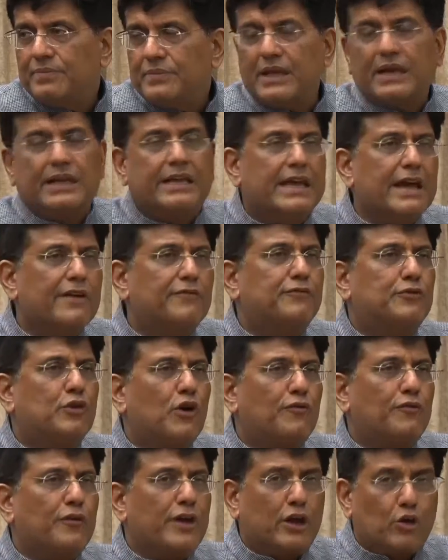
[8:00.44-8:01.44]
the gift
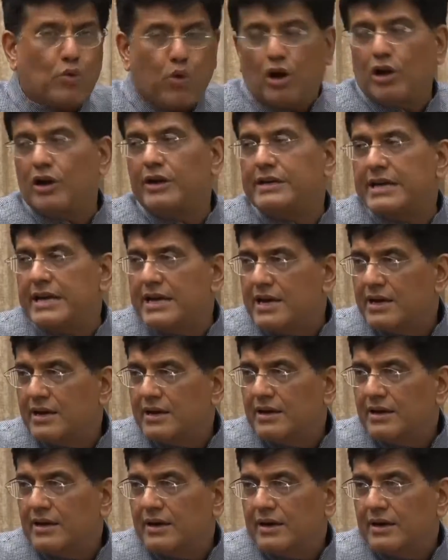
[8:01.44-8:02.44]
of equality,
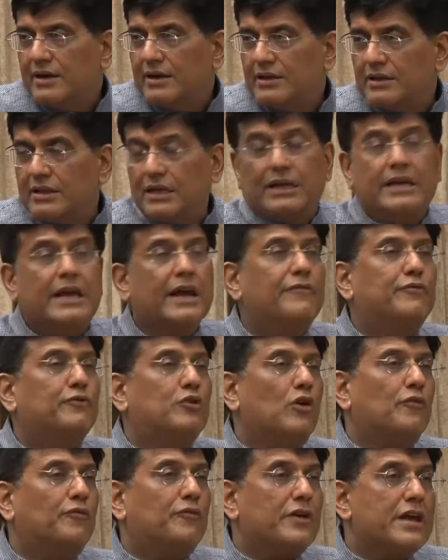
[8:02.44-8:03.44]
the
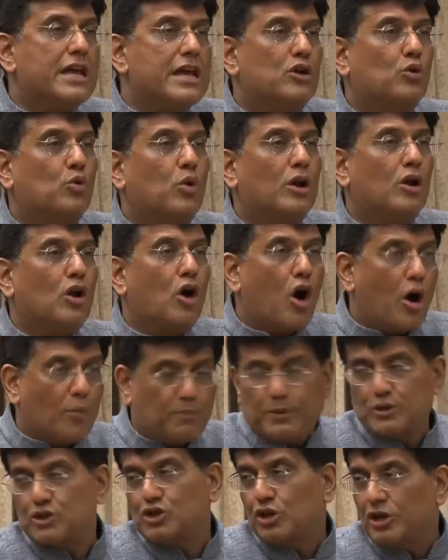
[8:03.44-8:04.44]
gift of equal
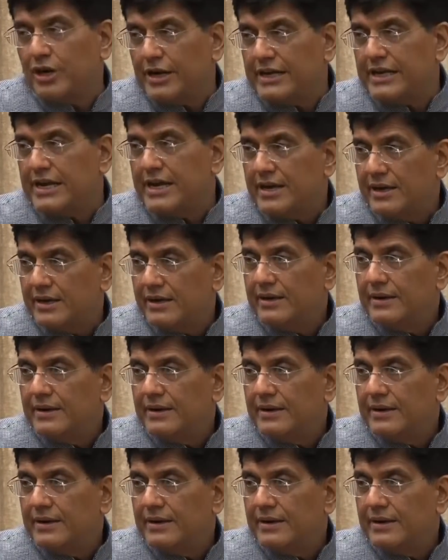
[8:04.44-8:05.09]
opportunity,